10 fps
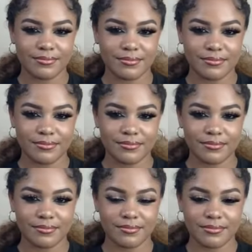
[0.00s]

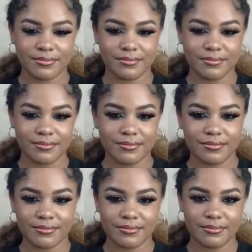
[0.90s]

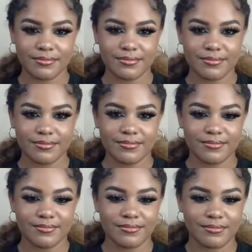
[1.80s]

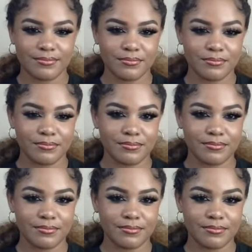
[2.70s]

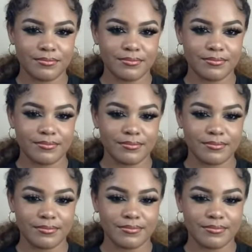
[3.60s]
(not speaking)